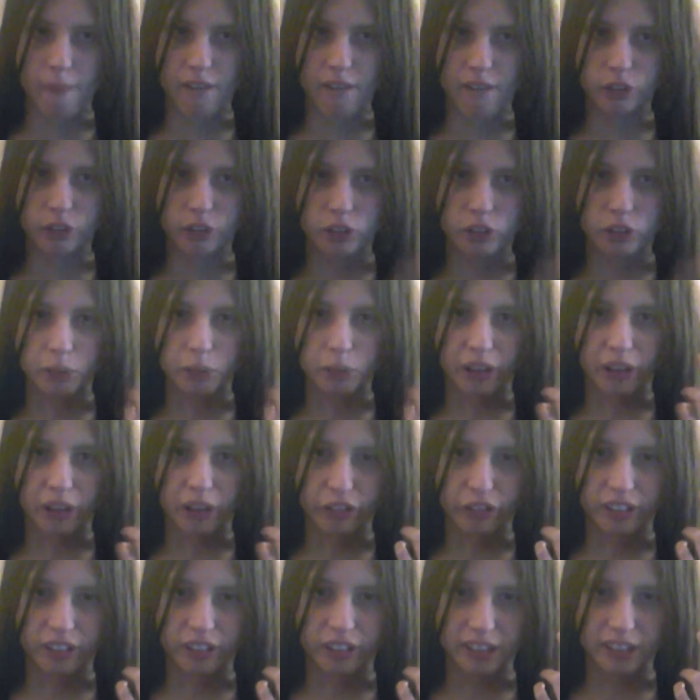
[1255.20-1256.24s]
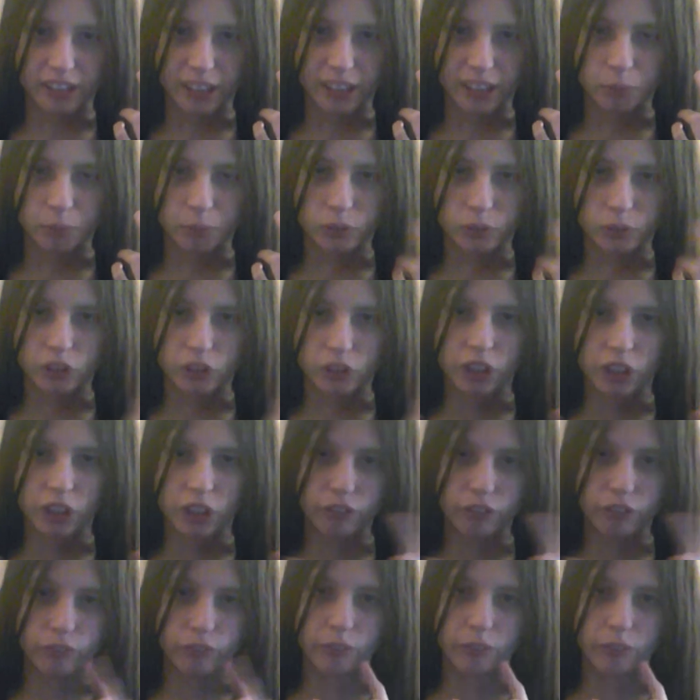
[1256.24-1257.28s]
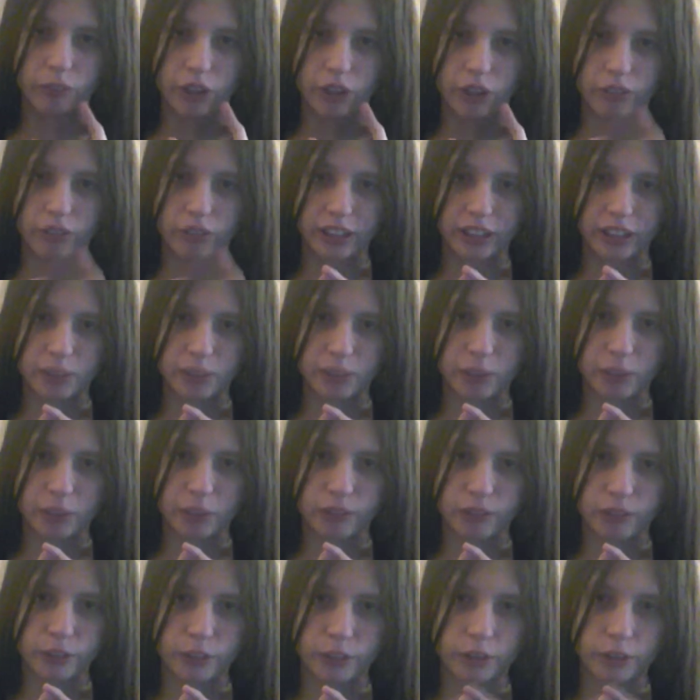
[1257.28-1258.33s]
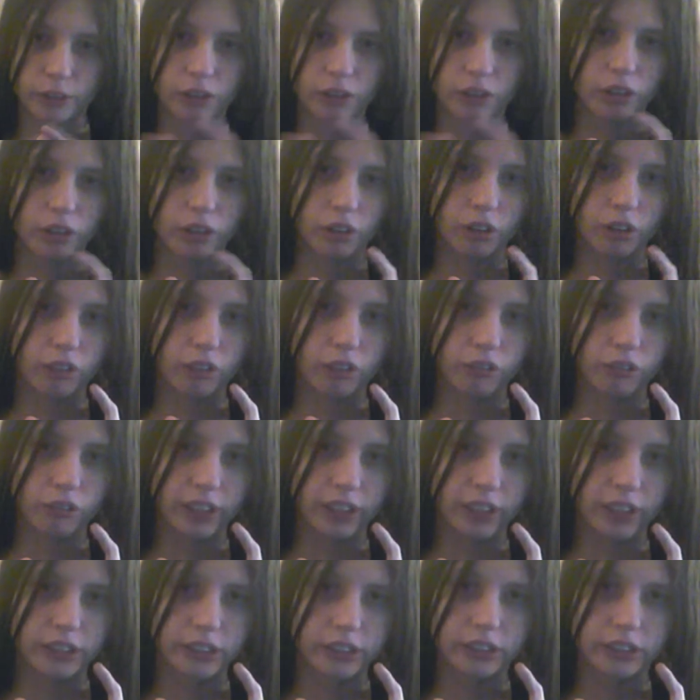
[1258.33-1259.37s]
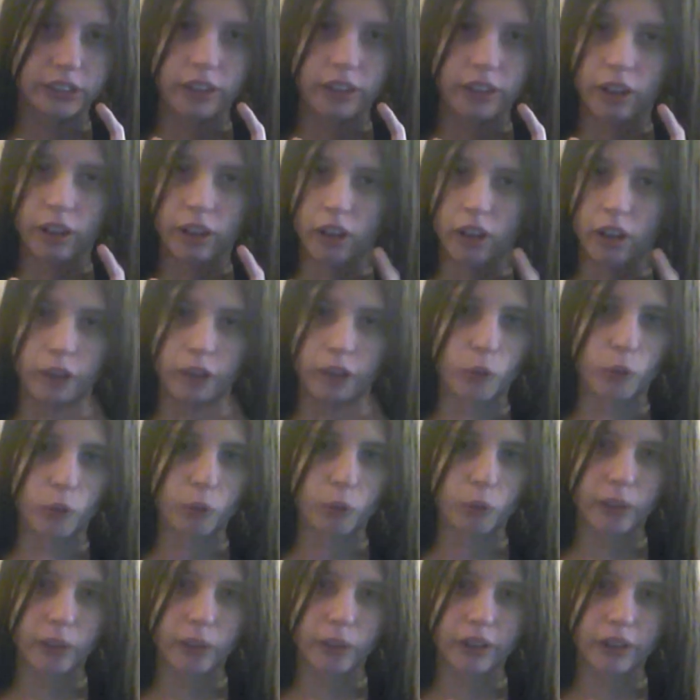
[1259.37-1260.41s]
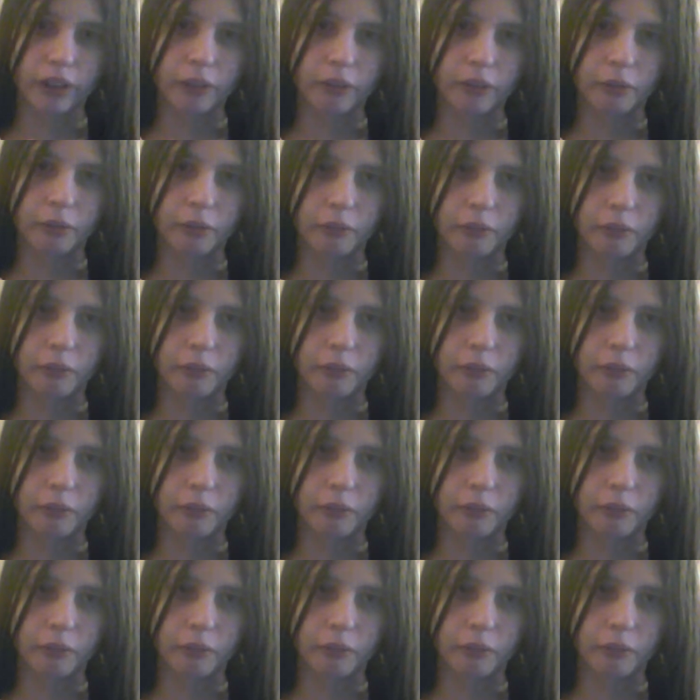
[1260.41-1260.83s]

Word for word: Those are my three examples. Face mirror, face a doorway,